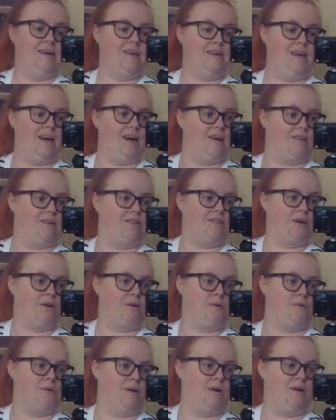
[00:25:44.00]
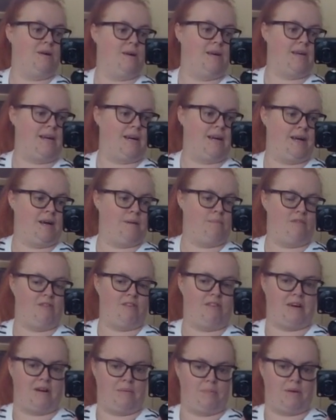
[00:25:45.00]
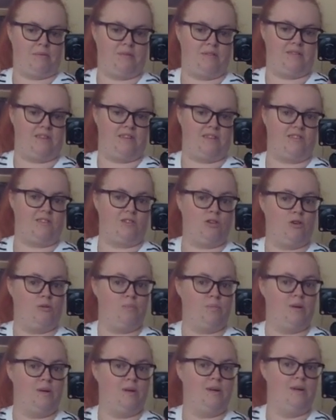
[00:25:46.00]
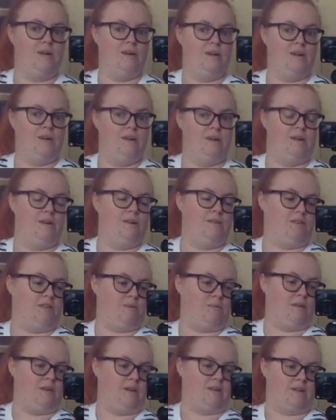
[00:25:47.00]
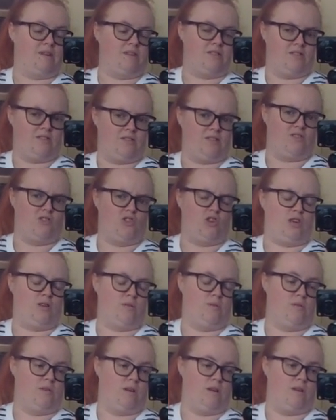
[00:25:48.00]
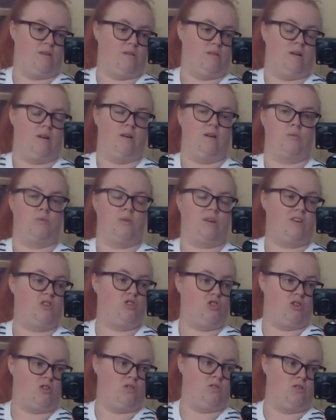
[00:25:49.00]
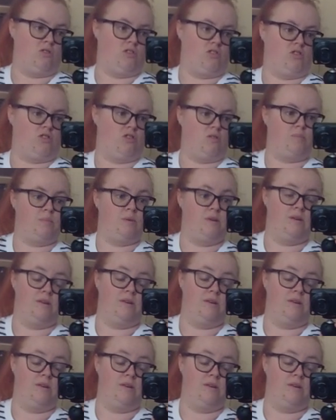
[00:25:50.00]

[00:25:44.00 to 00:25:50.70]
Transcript: Yeah, so I am very happy with this top. It'd just be like a just cheap, quick chuck on top.